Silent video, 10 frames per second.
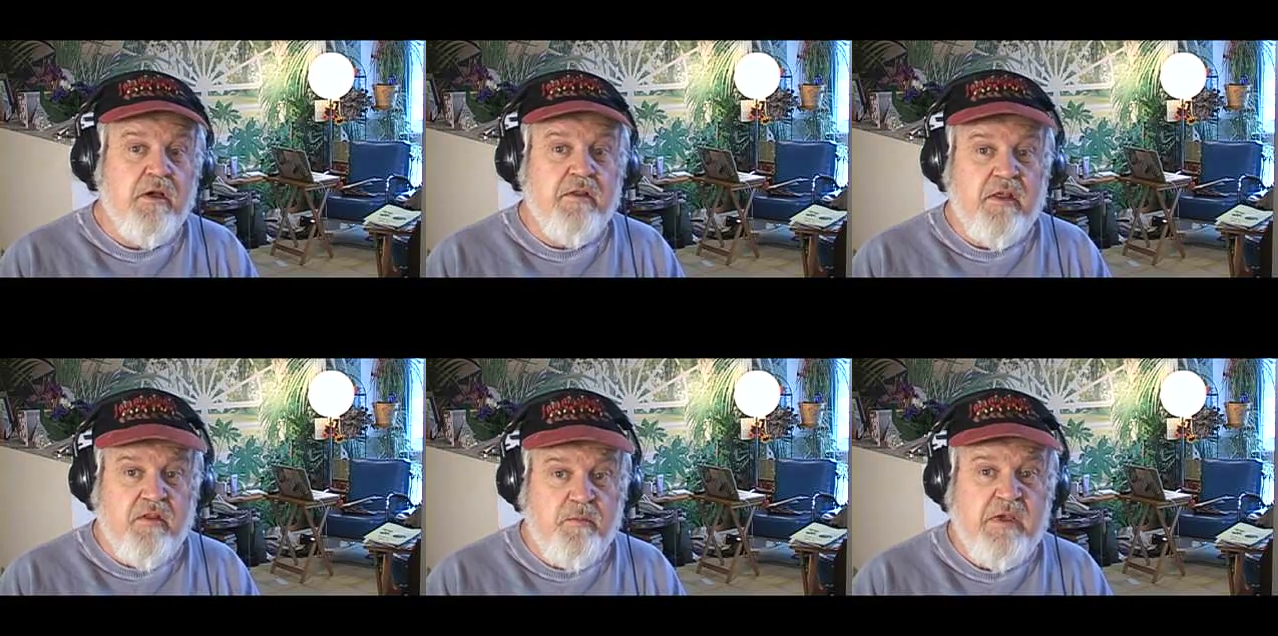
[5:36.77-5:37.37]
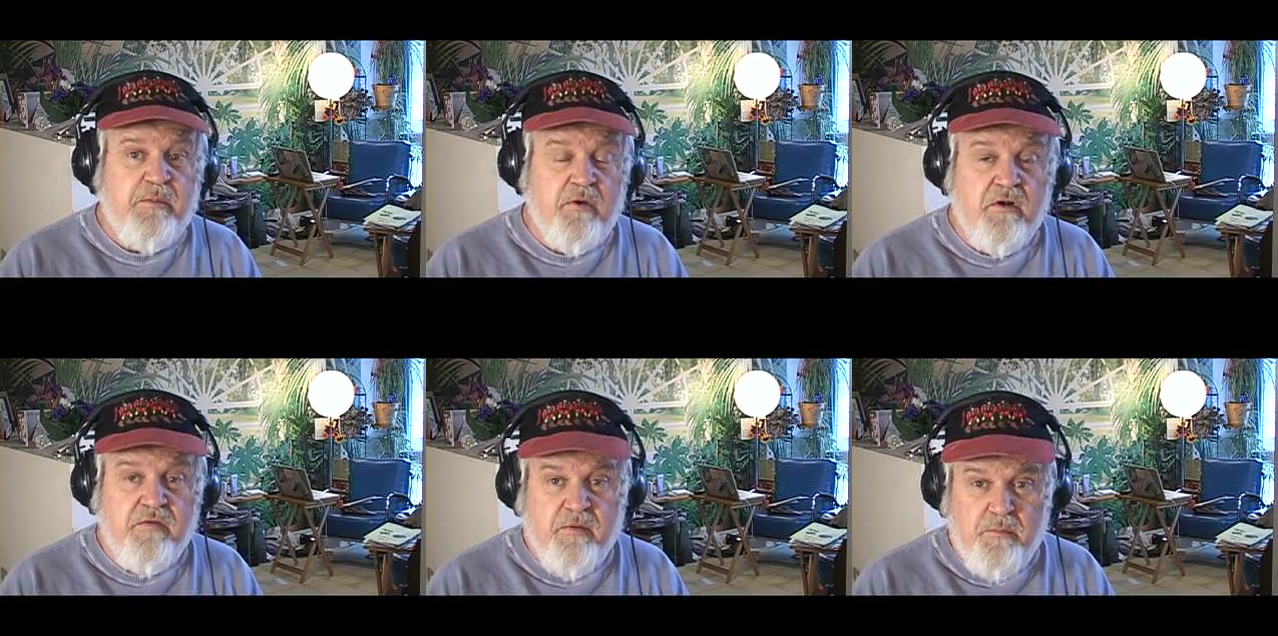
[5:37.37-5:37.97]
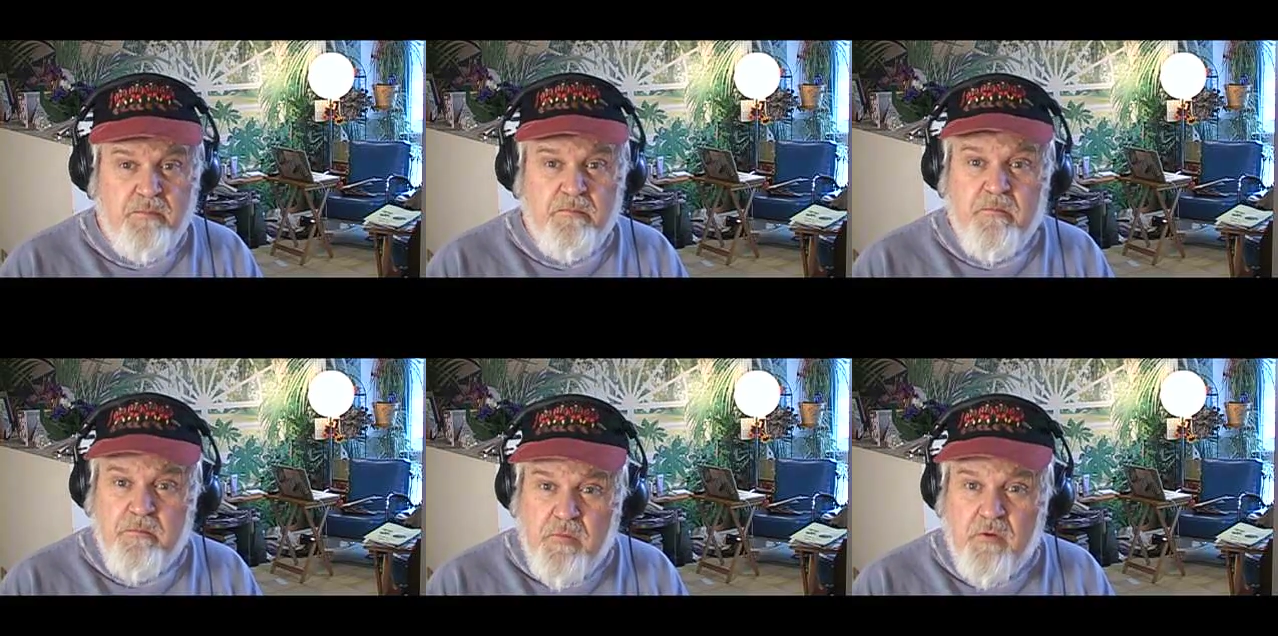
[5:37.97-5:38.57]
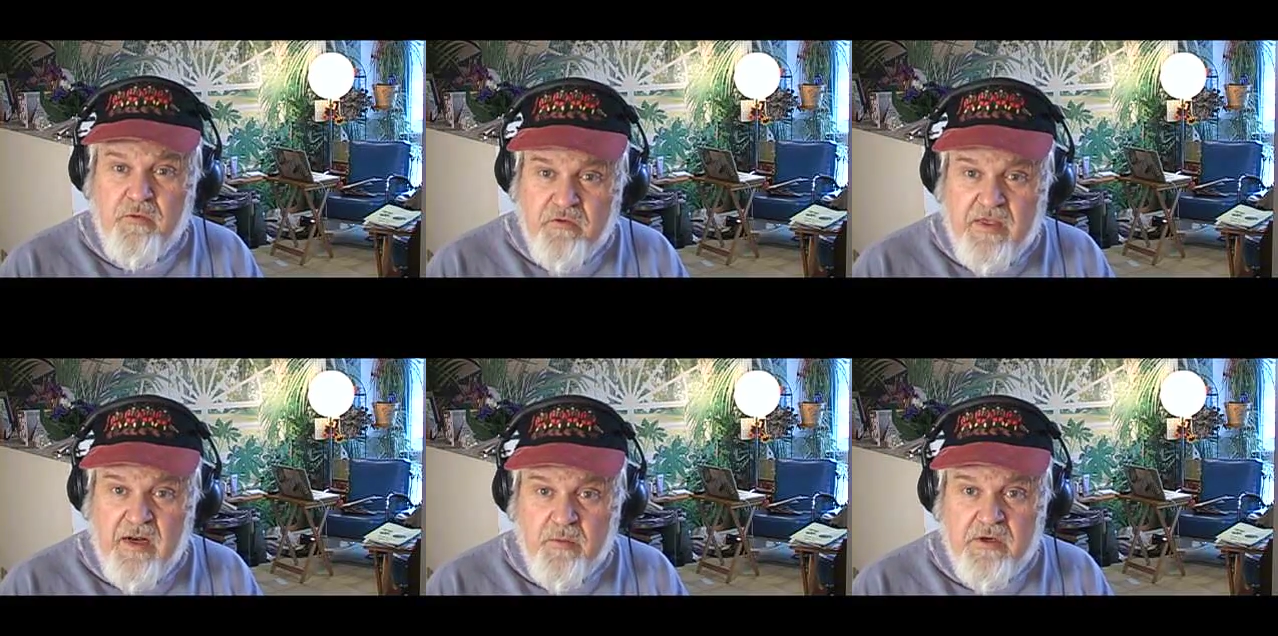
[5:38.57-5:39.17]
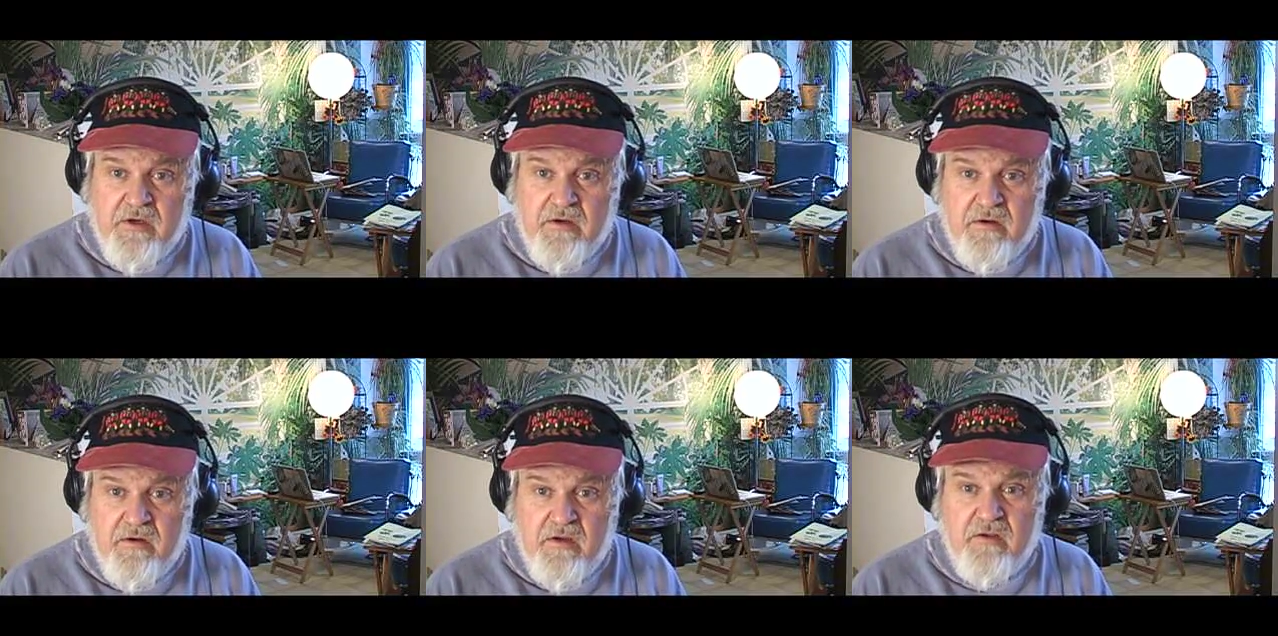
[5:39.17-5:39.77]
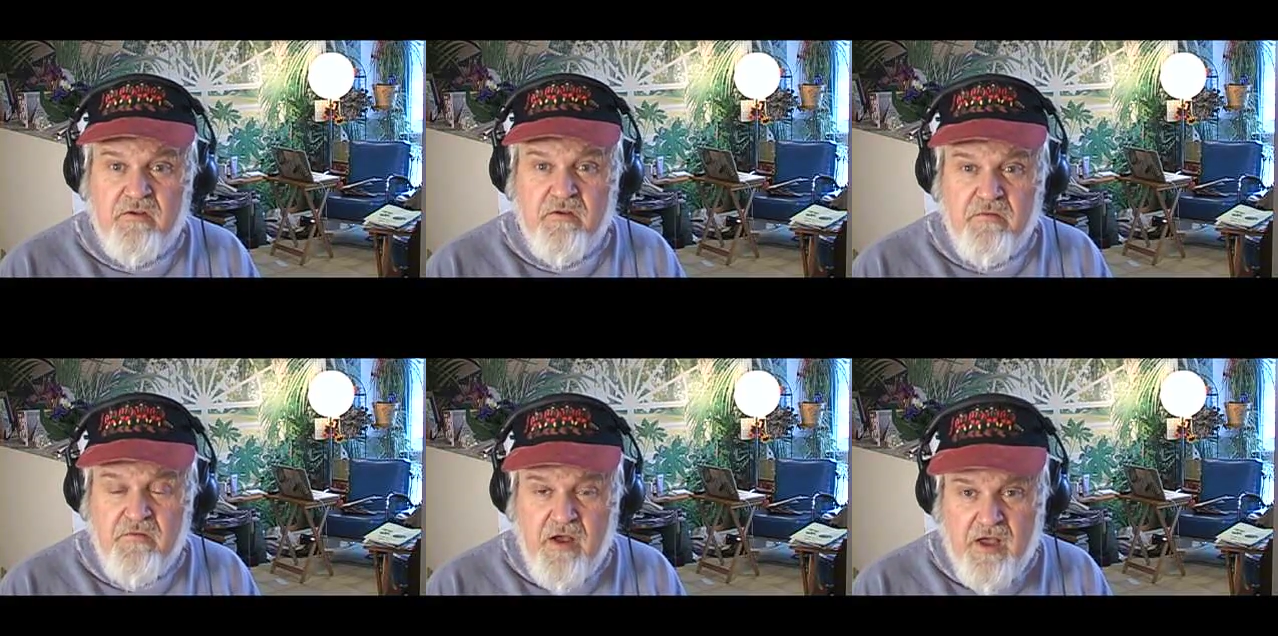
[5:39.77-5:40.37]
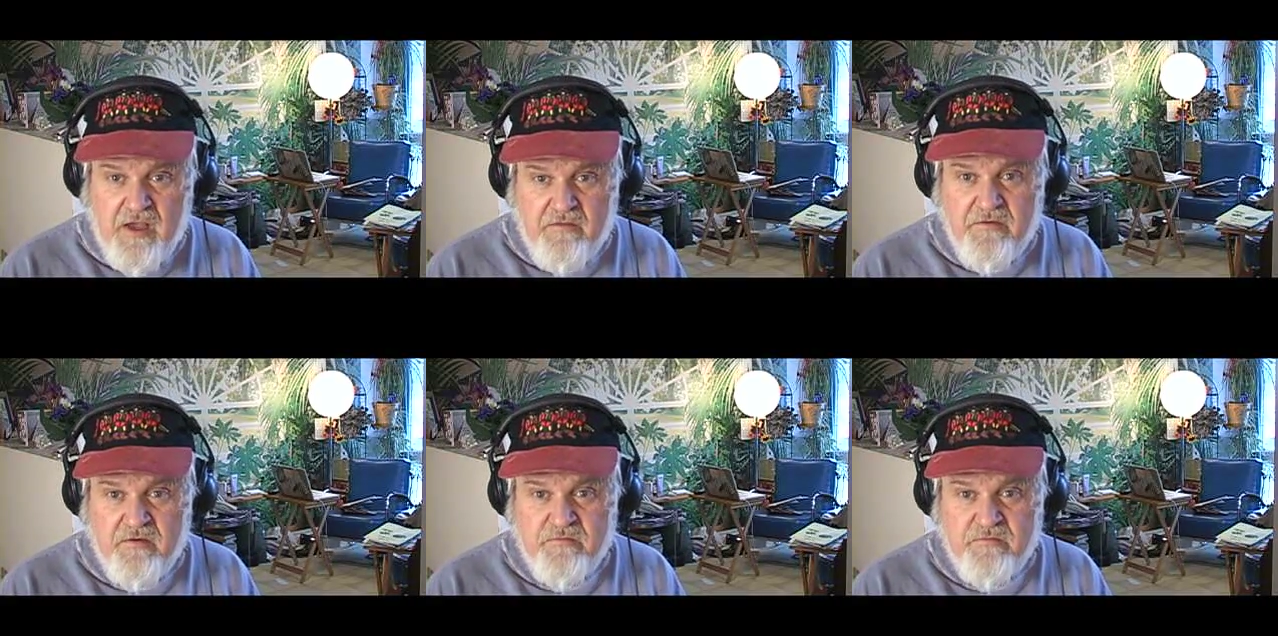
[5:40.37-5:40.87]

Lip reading: that the people of the Perth settlement can survive?